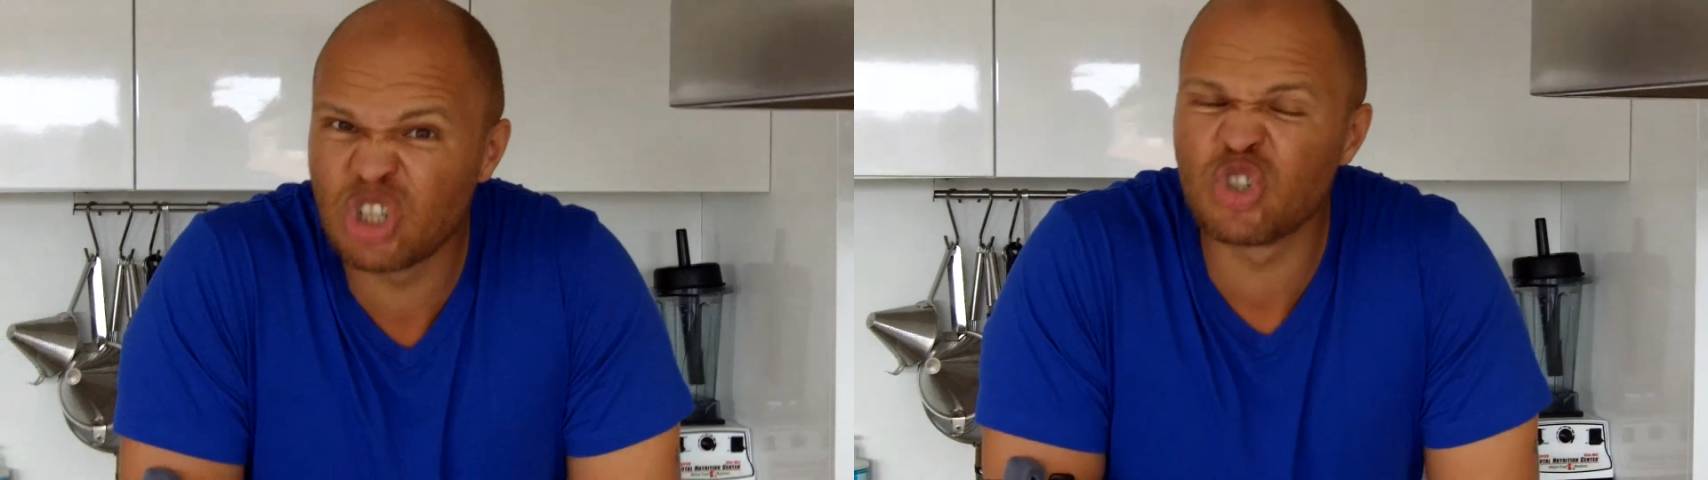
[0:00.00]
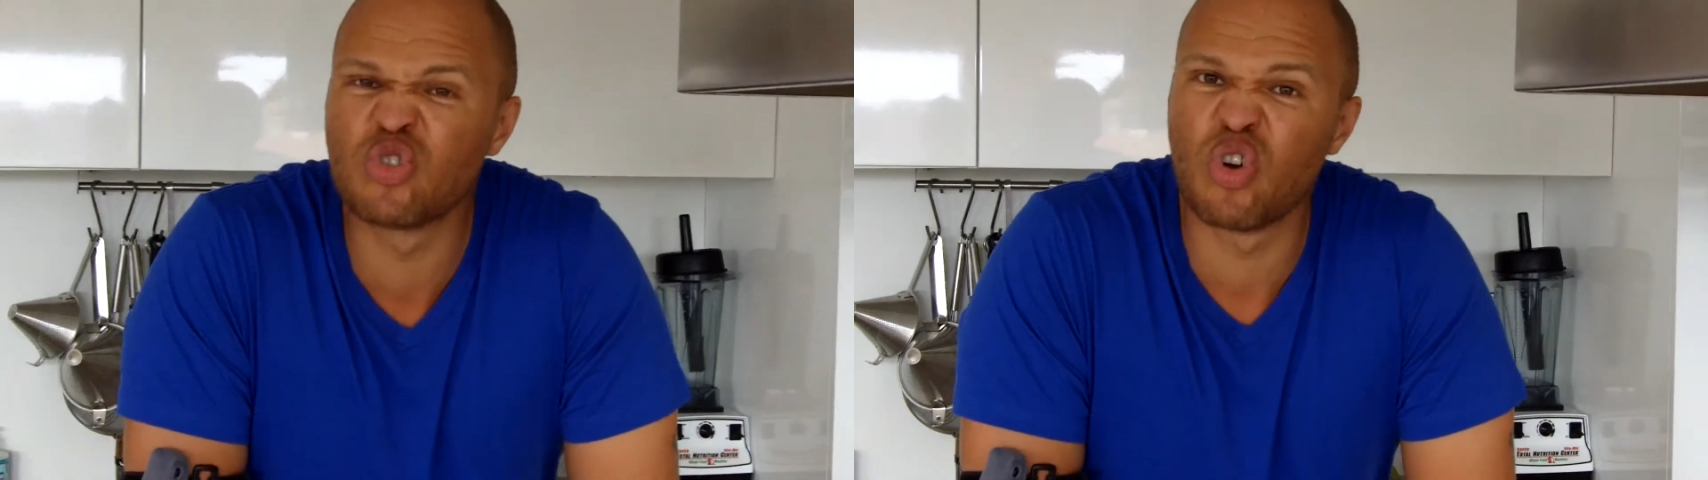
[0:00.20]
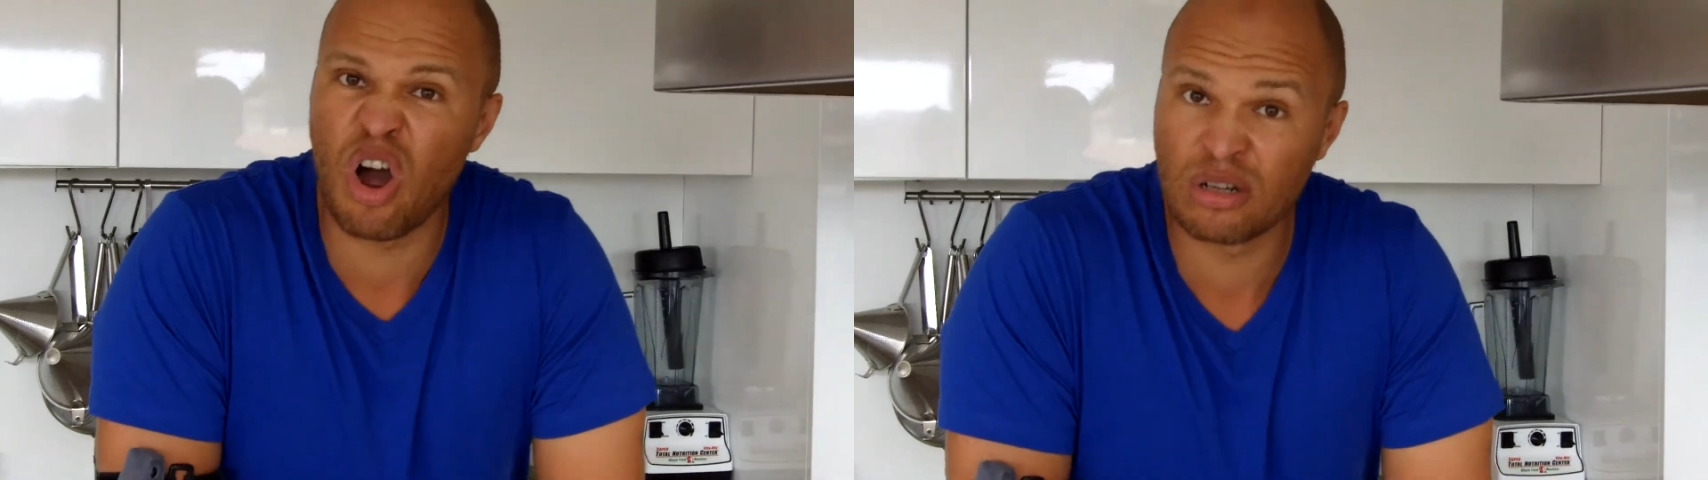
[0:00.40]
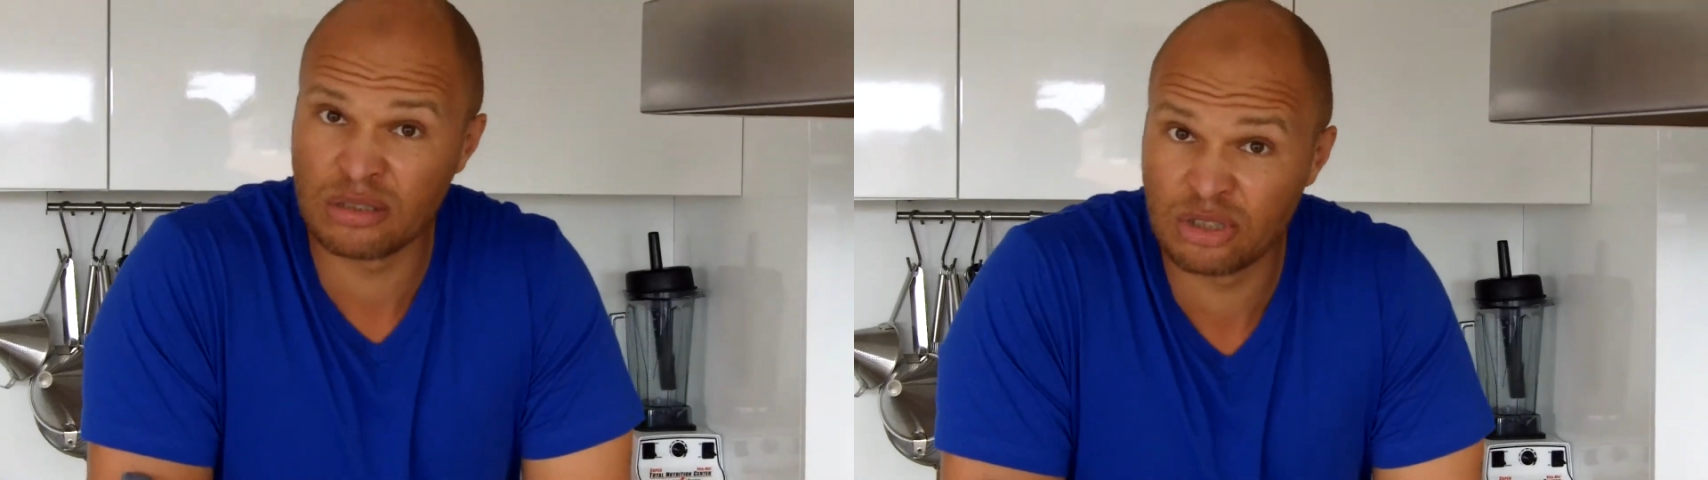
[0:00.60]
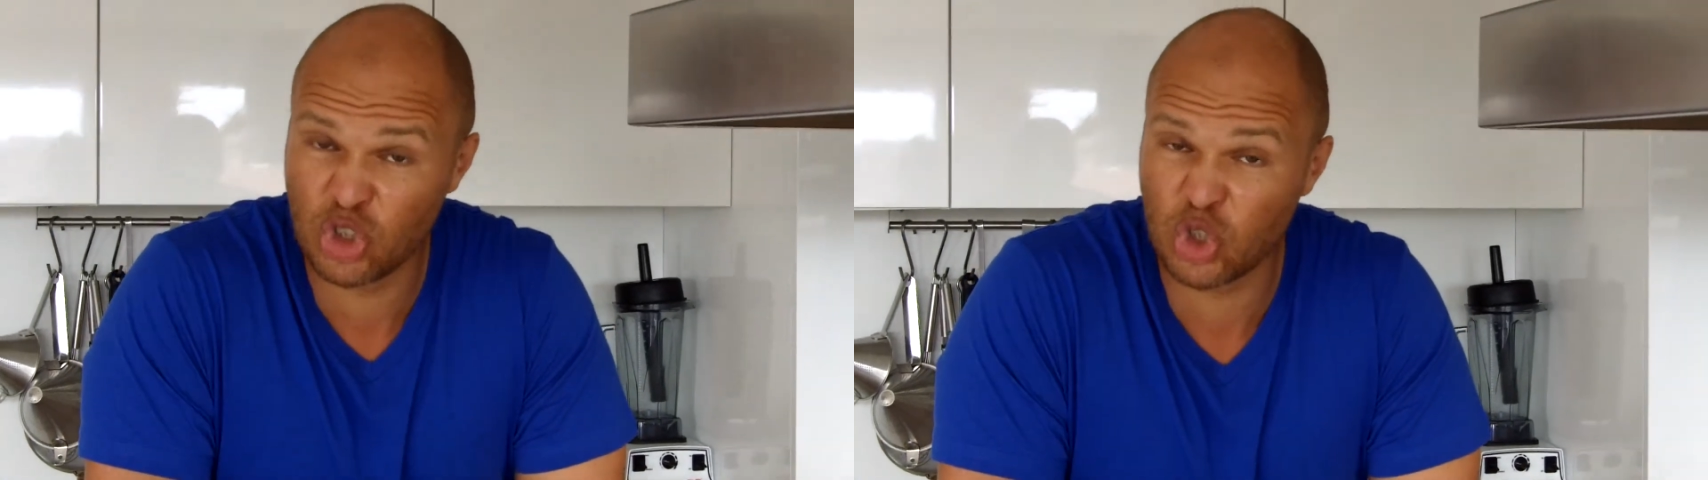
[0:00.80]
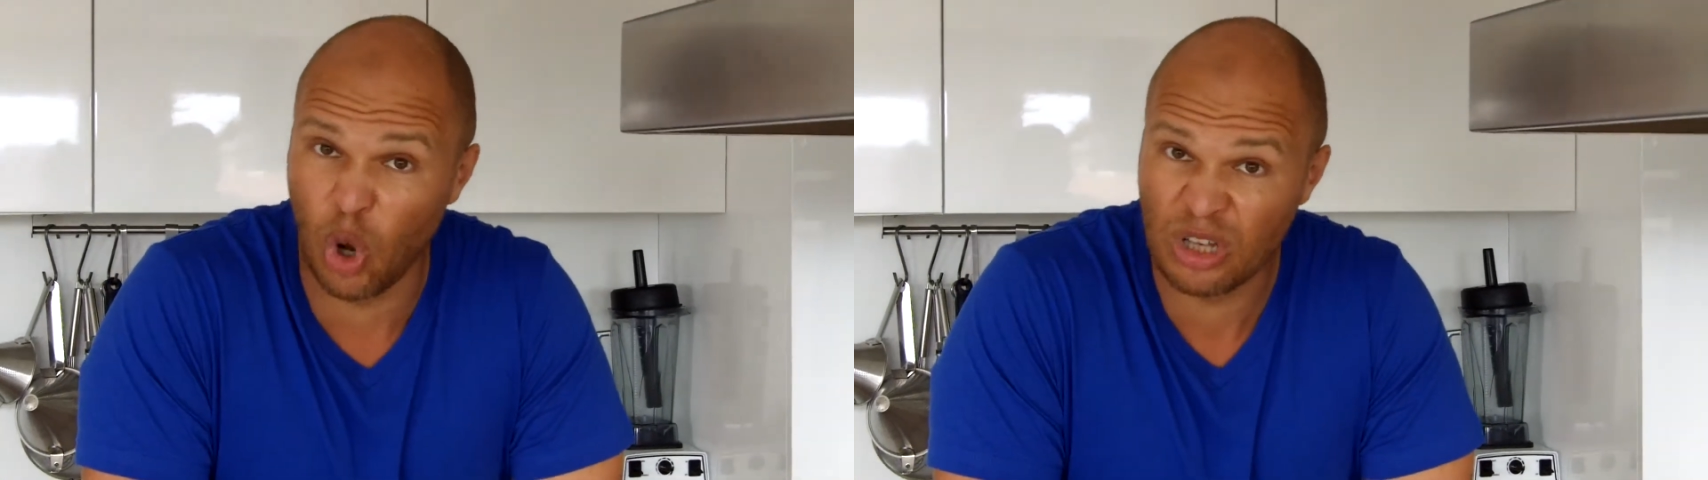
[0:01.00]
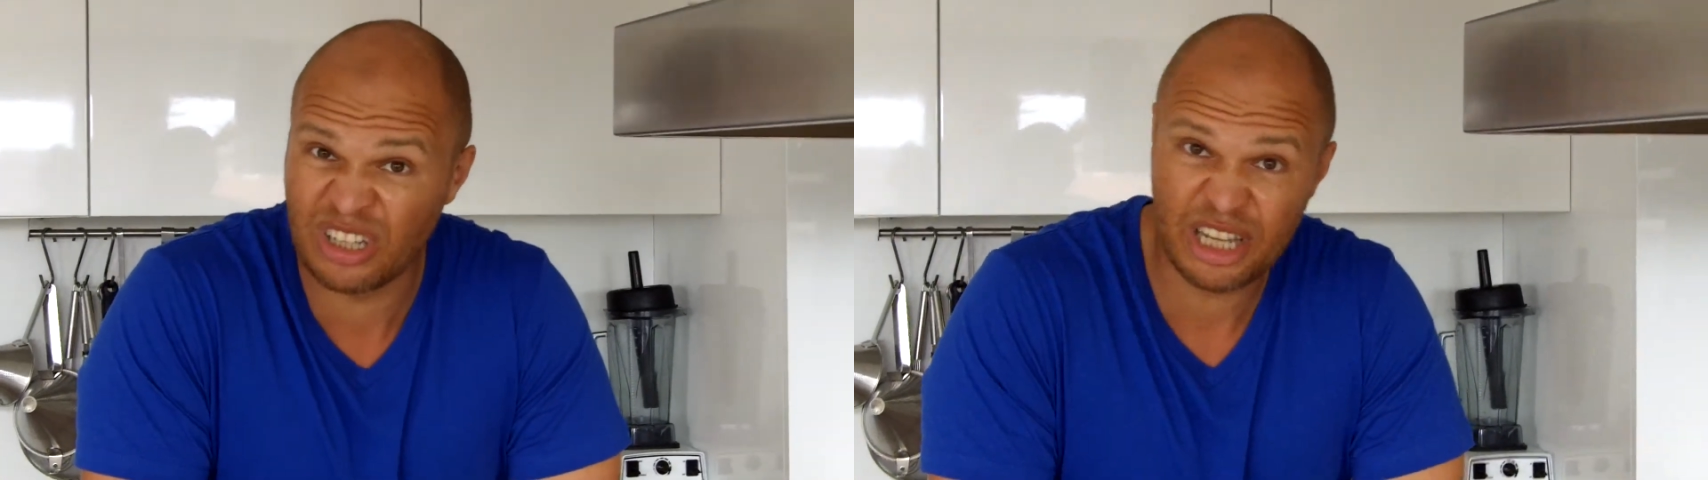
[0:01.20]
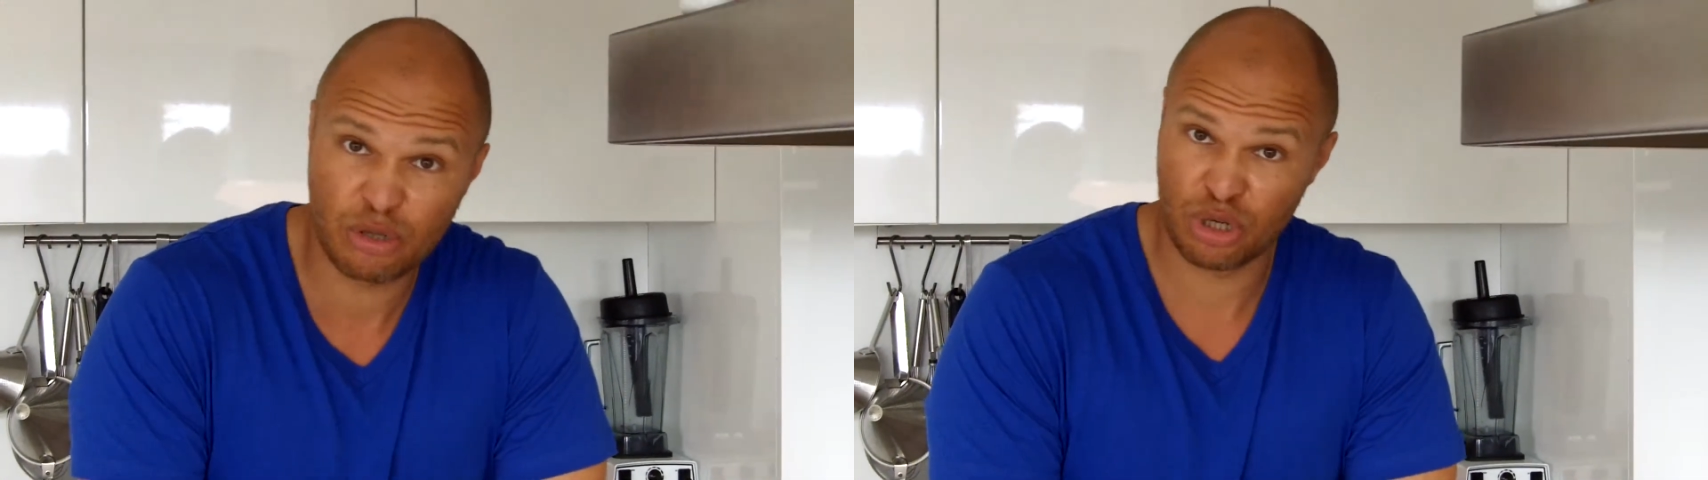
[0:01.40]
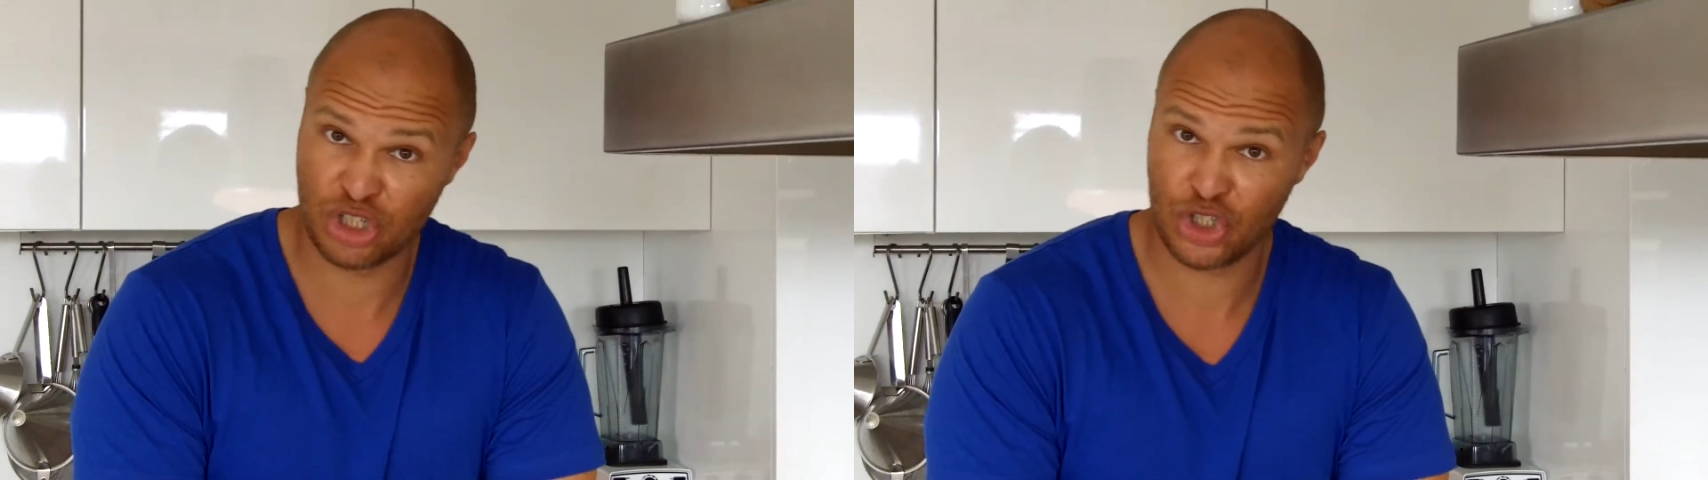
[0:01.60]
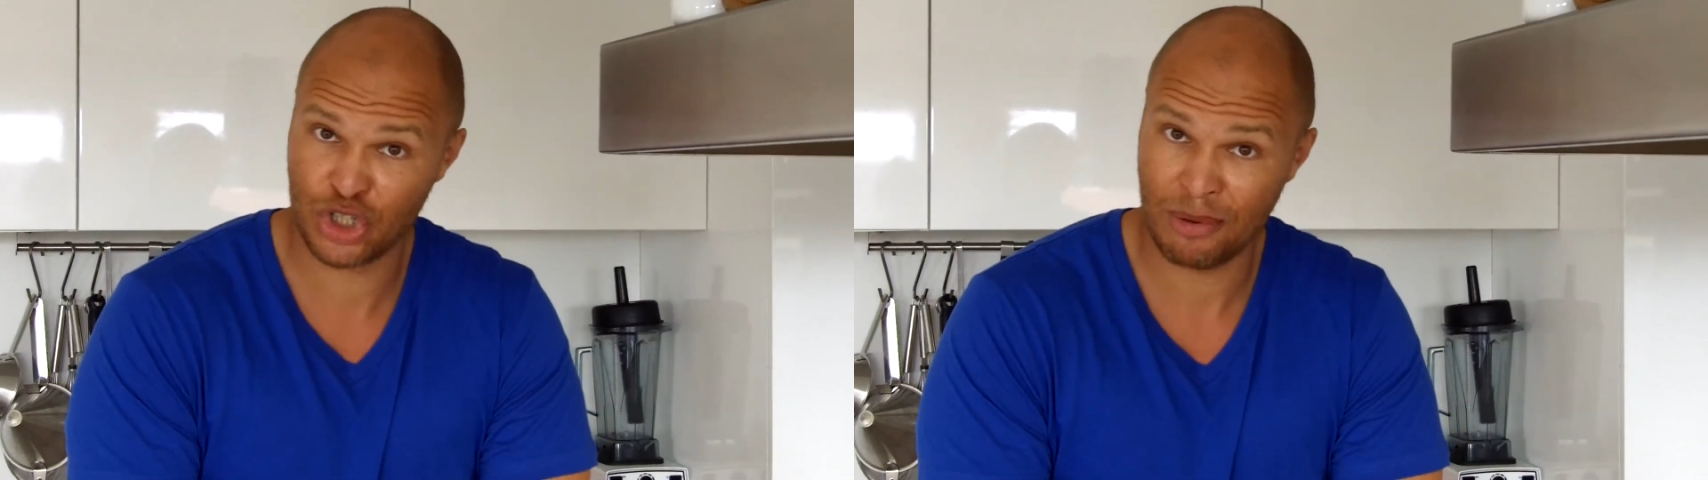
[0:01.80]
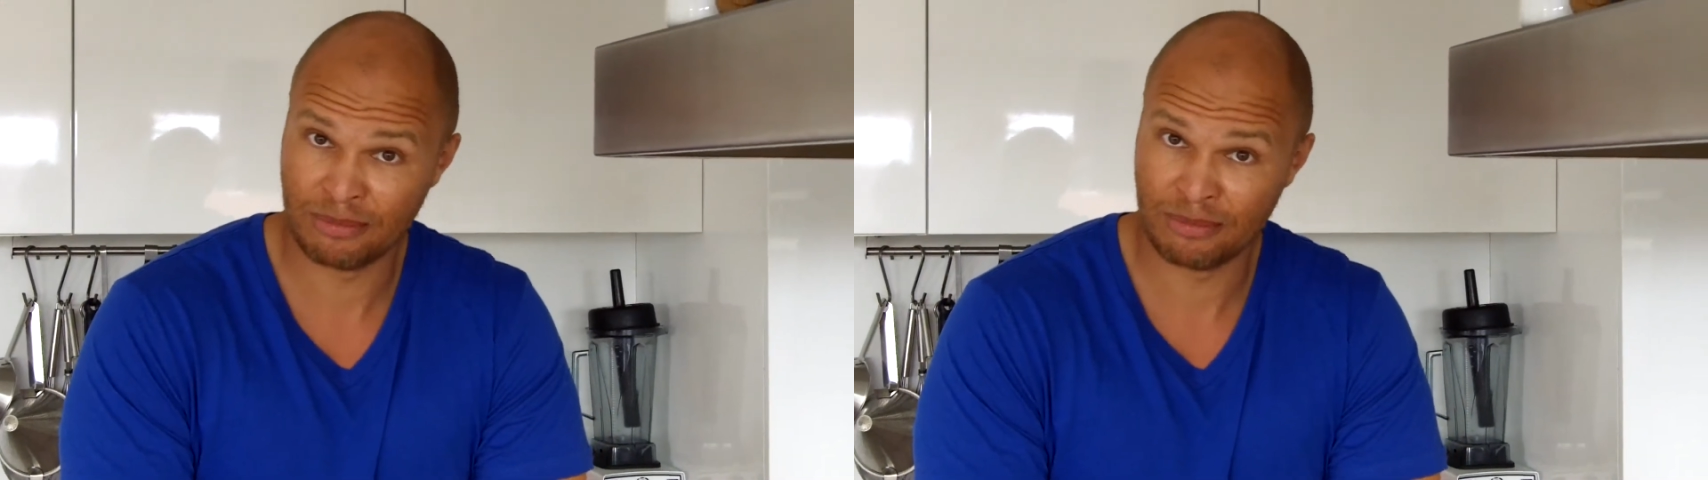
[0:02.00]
very strong salt licorice.